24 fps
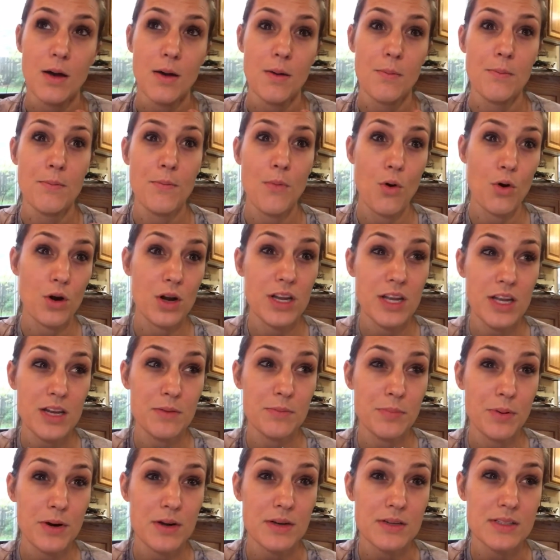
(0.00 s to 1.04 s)

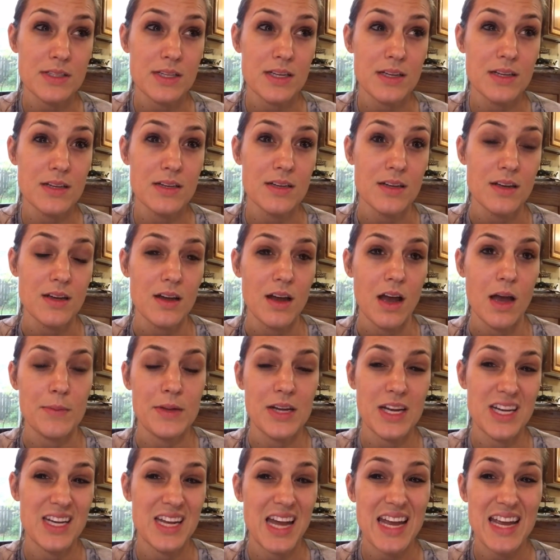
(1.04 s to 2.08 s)

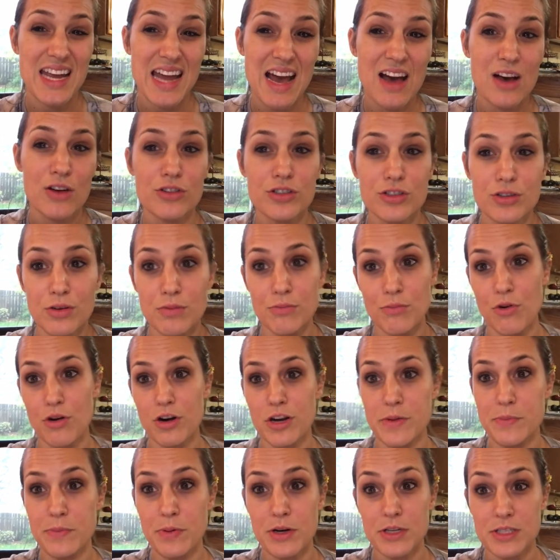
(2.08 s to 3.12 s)
night owl to a
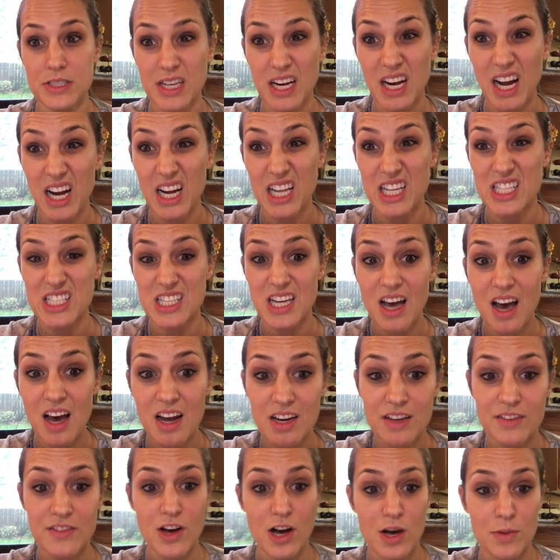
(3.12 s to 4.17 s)
morning person? I got a ton
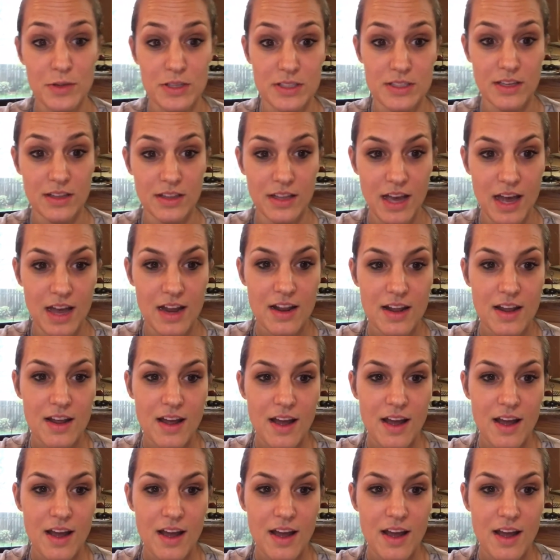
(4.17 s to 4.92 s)
of comments on that.